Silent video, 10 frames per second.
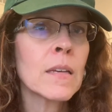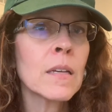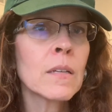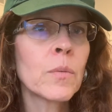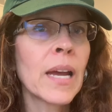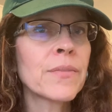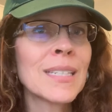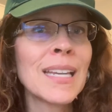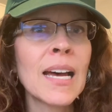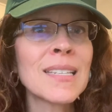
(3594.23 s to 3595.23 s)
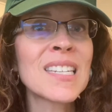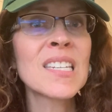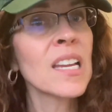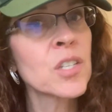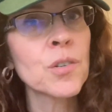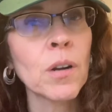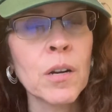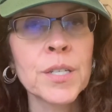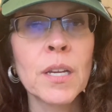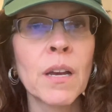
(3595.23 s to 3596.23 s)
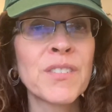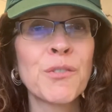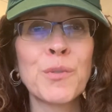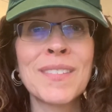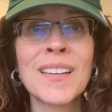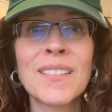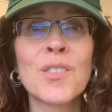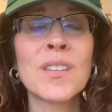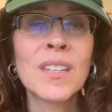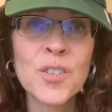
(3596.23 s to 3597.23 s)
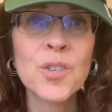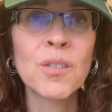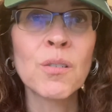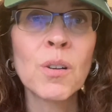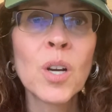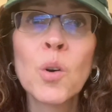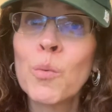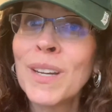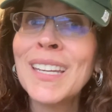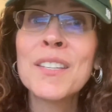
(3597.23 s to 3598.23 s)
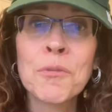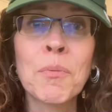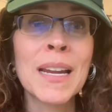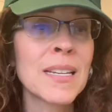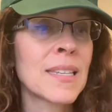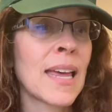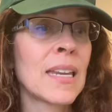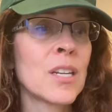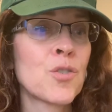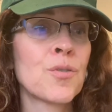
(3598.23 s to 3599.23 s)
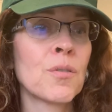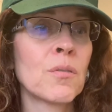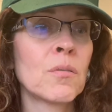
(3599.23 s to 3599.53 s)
We have to not censor ourselves. If we think there's an issue, we need to raise that issue.